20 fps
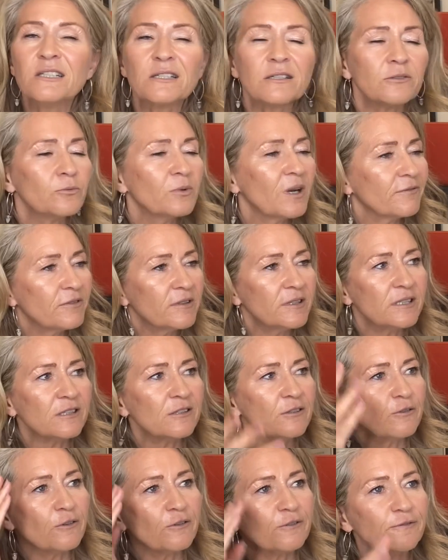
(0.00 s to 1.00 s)
whether
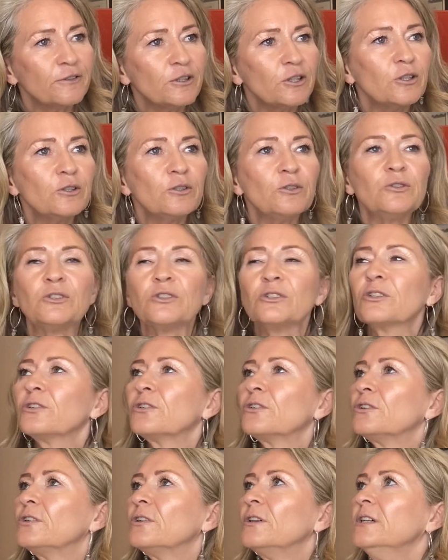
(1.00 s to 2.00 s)
it's your food,
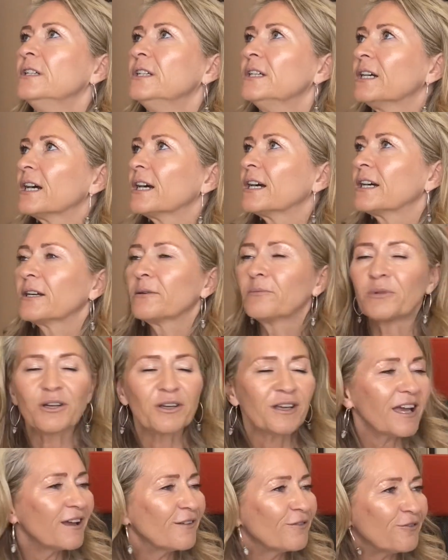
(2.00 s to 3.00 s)
your
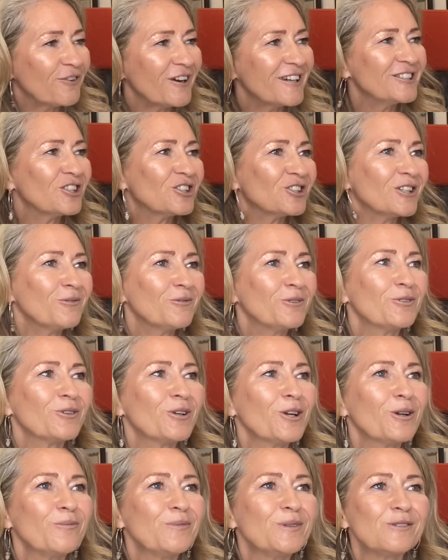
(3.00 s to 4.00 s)
friendship
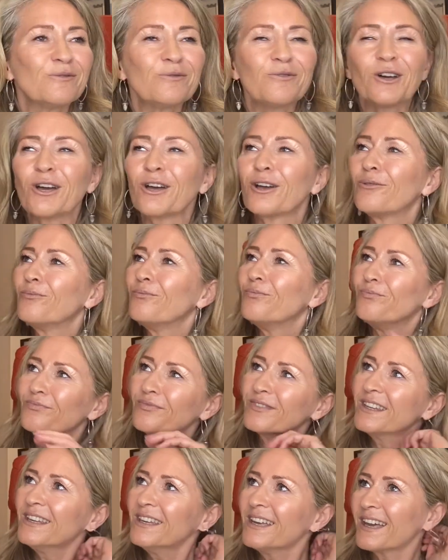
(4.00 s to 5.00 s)
groups,
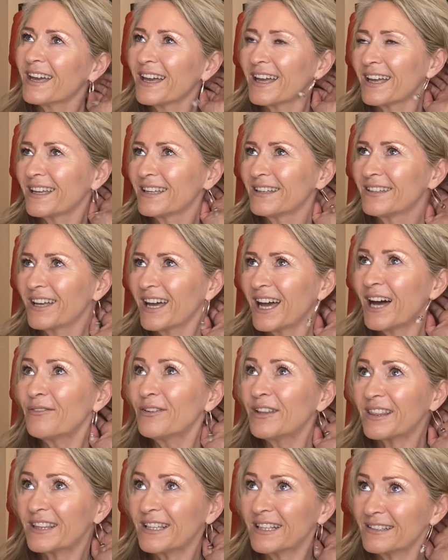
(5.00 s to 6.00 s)
and
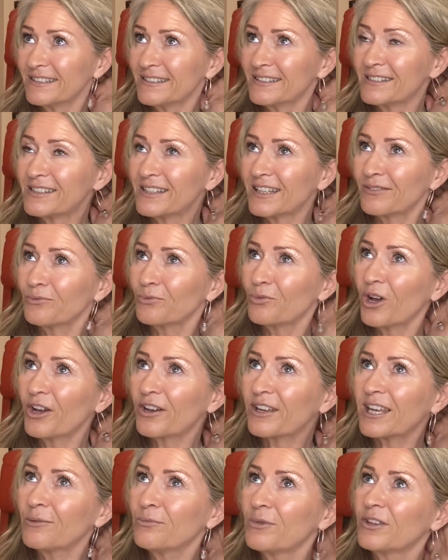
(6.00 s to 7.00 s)
other things, and
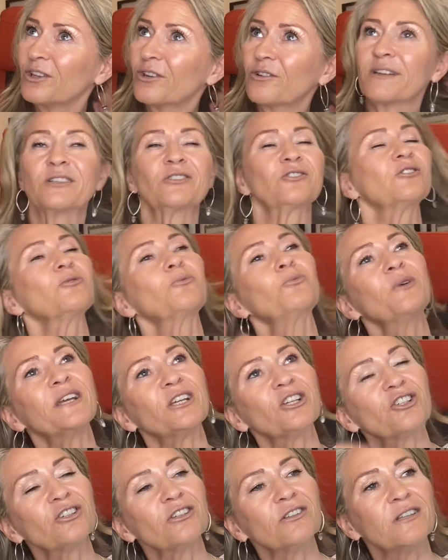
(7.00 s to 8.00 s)
working with your
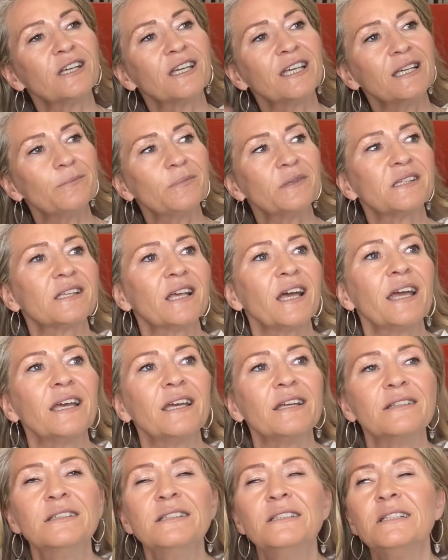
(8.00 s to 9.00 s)
intuition. They keep
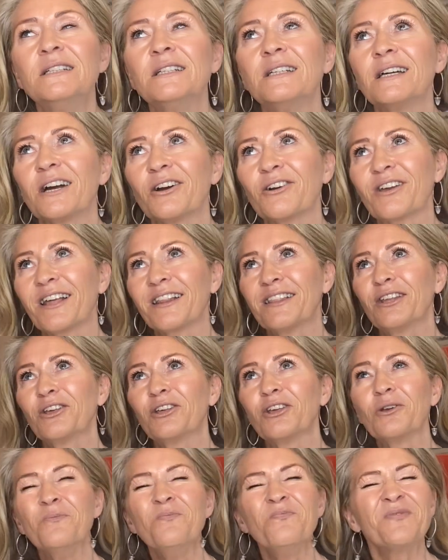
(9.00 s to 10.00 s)
saying, okay,
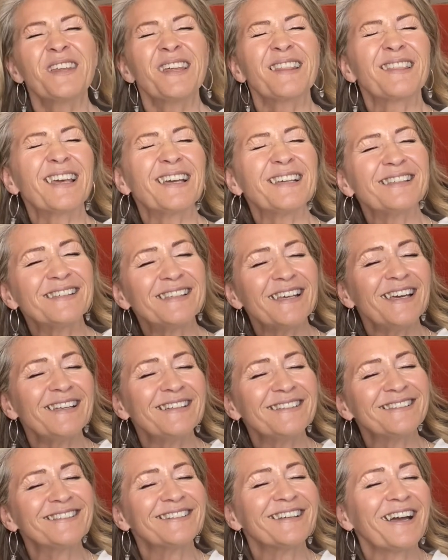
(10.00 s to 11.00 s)
thank you. They said,